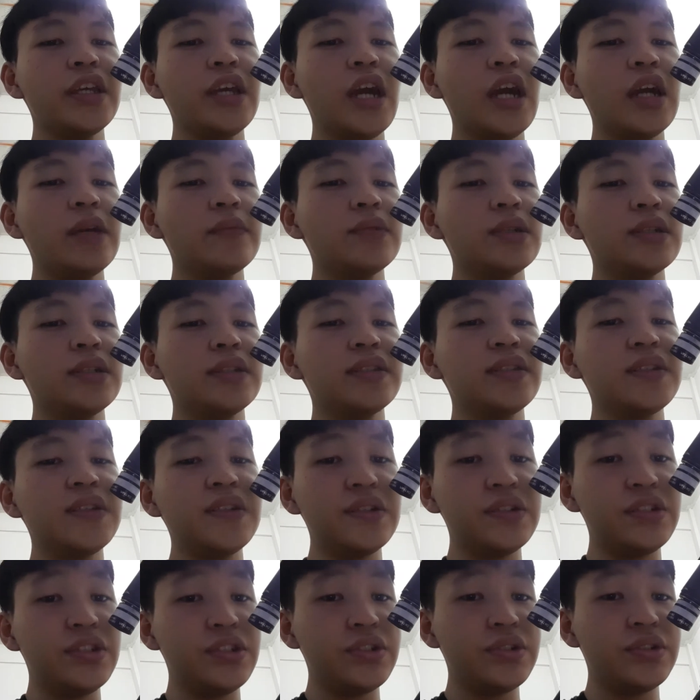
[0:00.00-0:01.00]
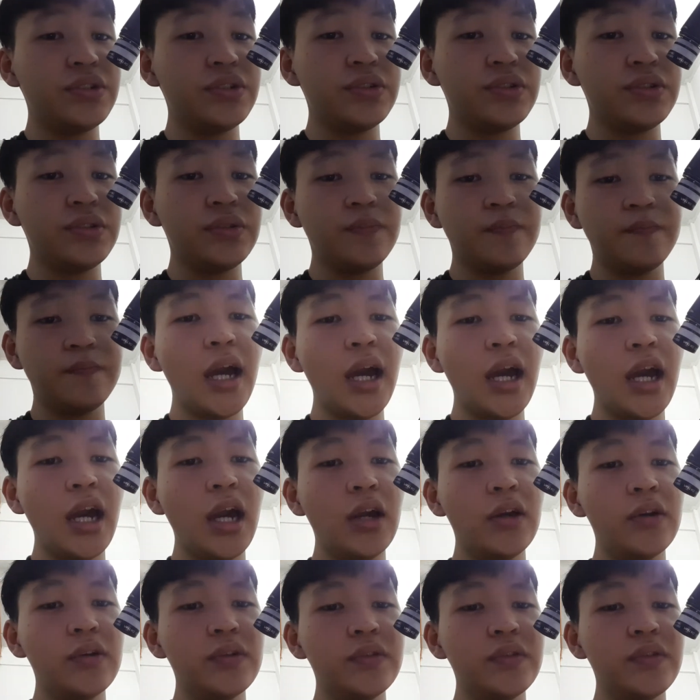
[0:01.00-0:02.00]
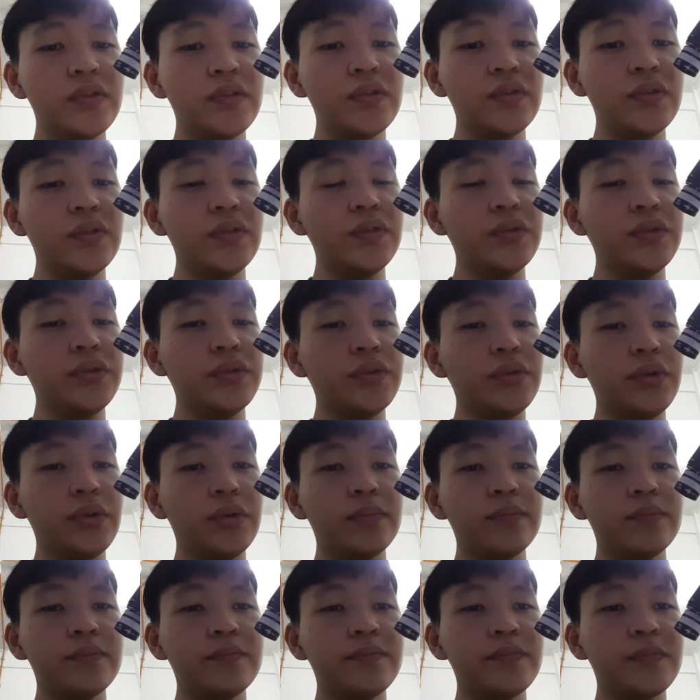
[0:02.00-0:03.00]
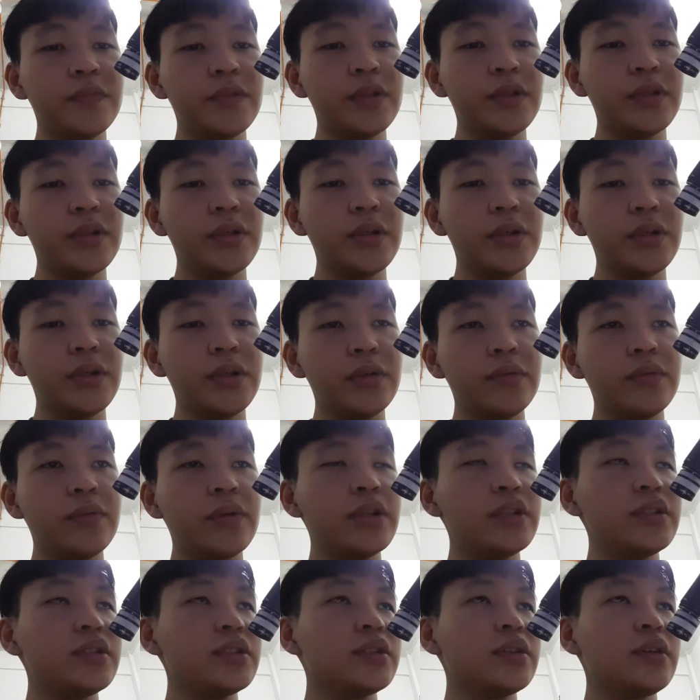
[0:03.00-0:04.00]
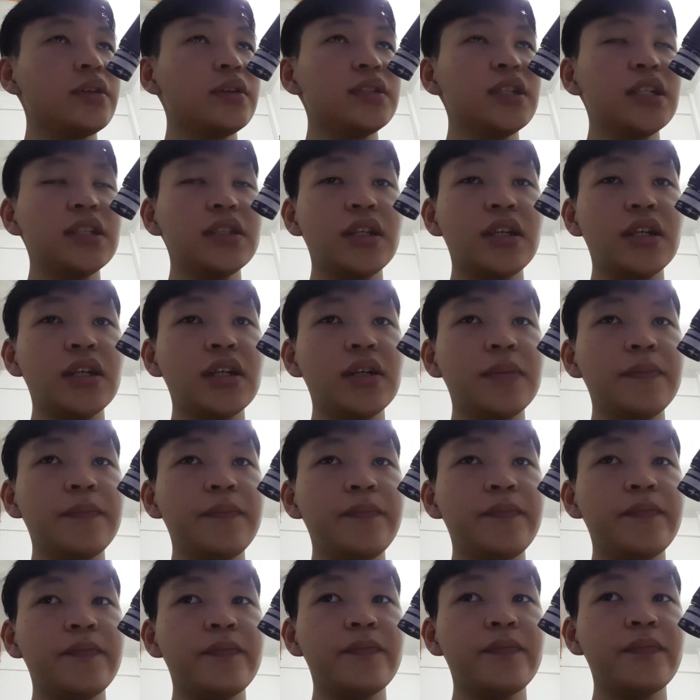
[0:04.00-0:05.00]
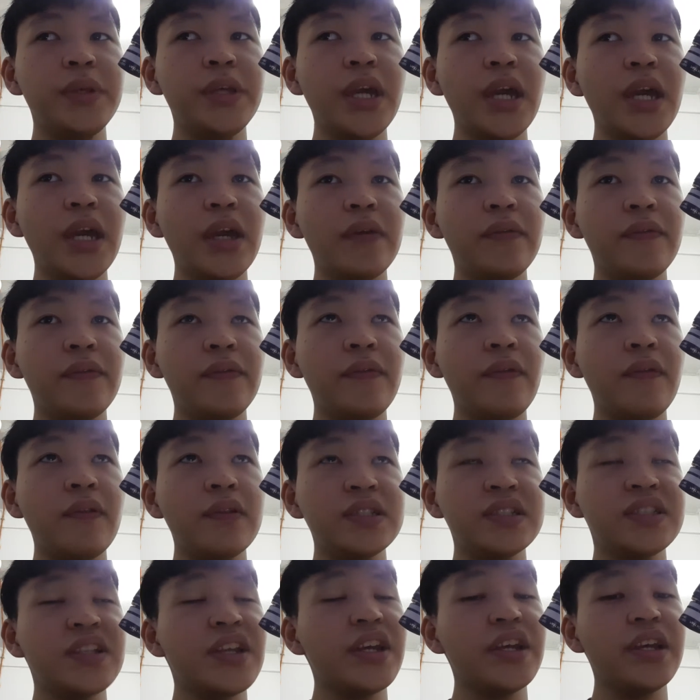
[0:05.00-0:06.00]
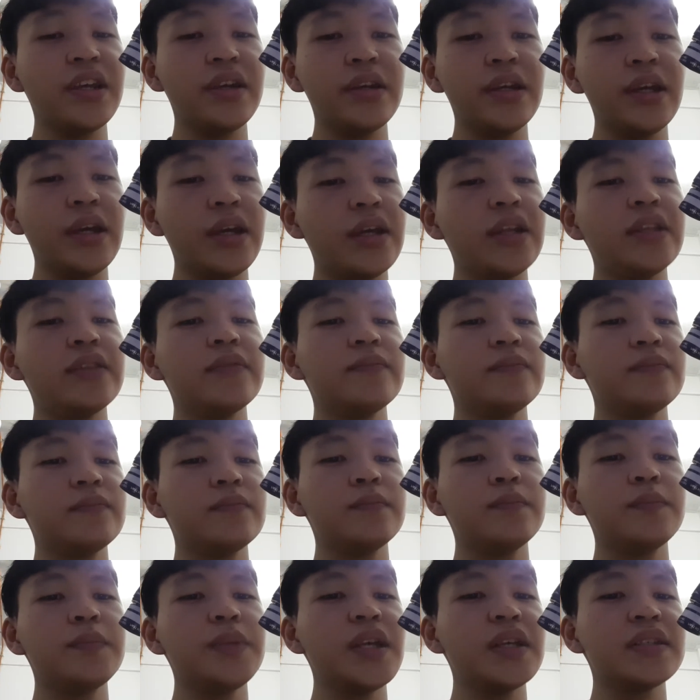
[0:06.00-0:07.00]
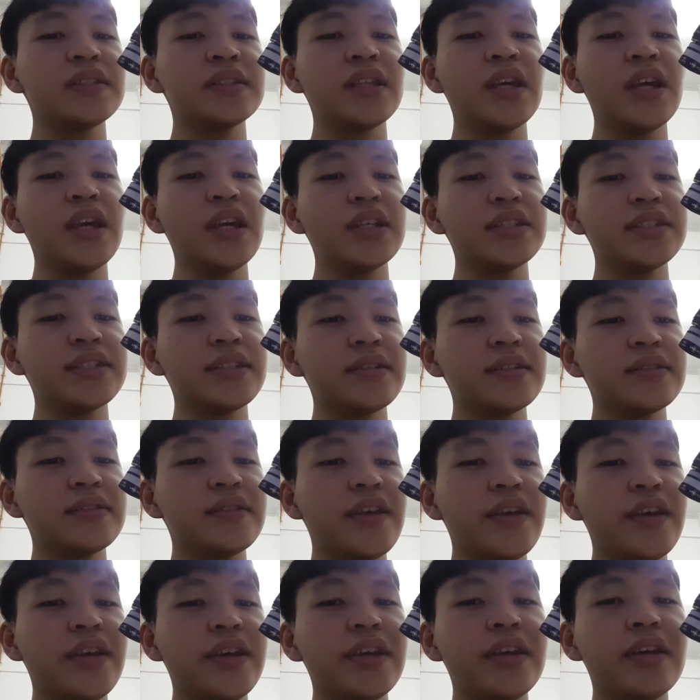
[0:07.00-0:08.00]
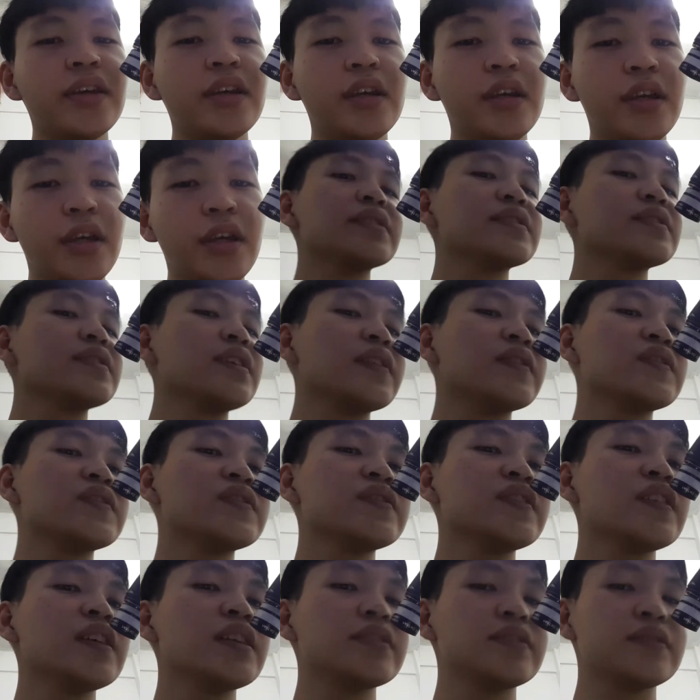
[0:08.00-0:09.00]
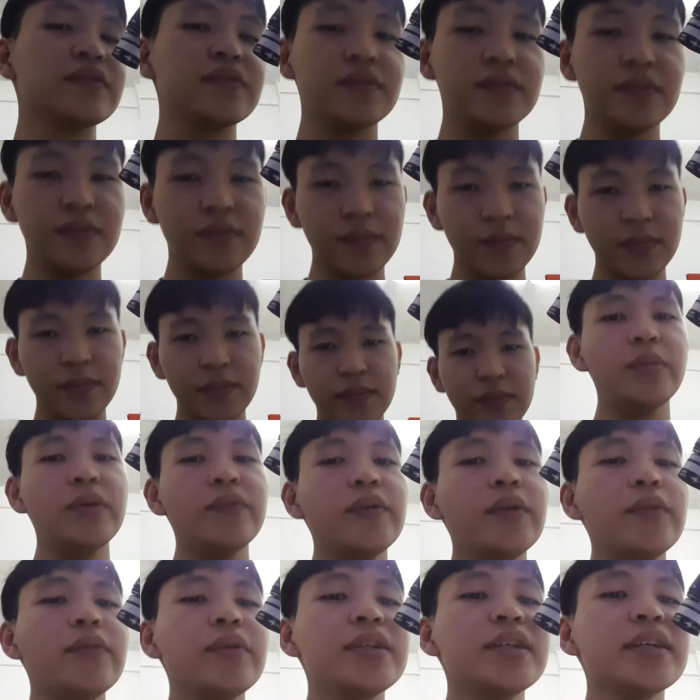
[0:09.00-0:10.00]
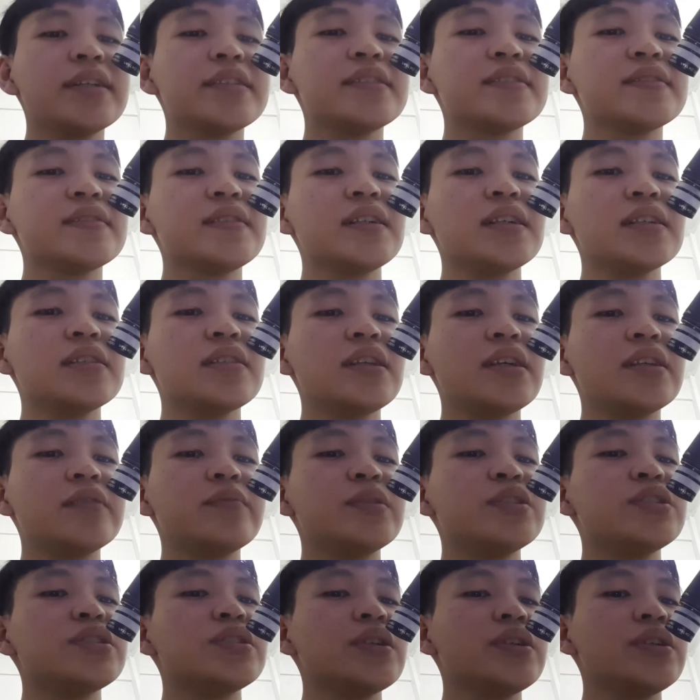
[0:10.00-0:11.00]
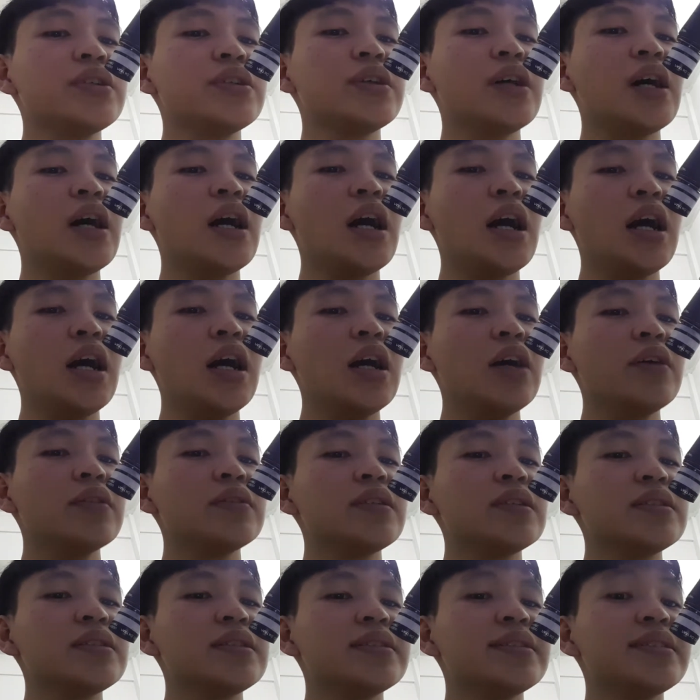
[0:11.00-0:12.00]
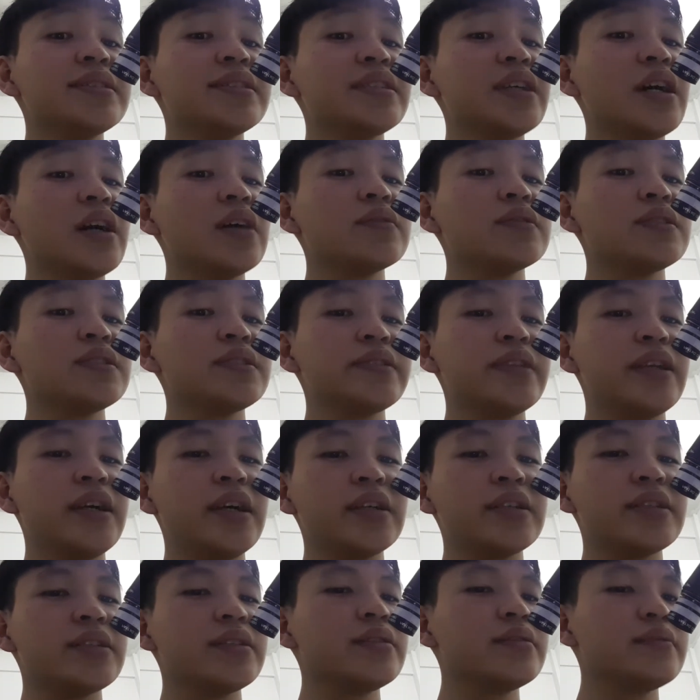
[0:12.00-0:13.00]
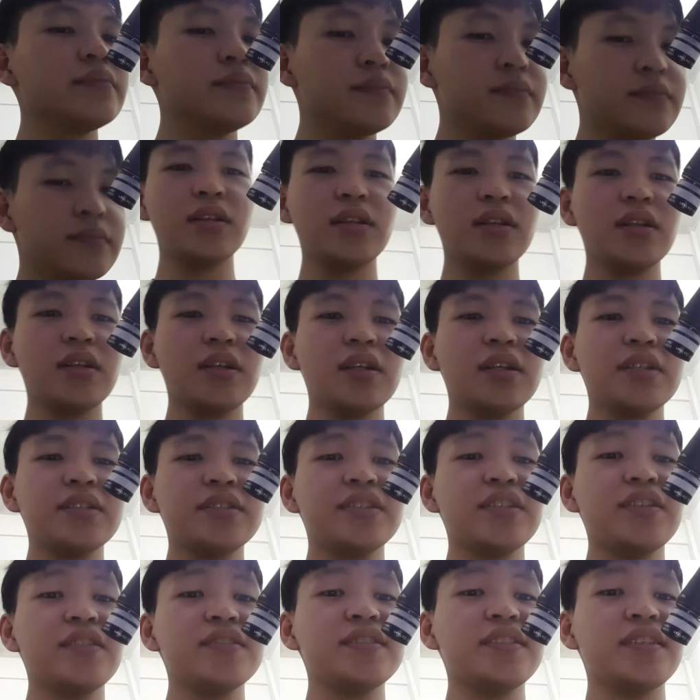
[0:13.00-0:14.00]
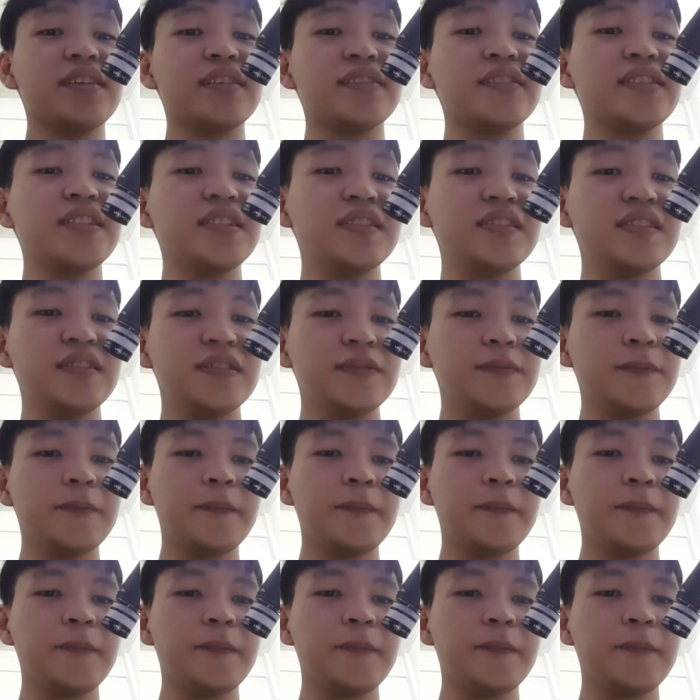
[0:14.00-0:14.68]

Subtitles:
I'm gonna teach you how to do, what do you call that, F snare and PSH snare. Let's get started. Before we get started, let me show you how does it sounds like. Sounds like this.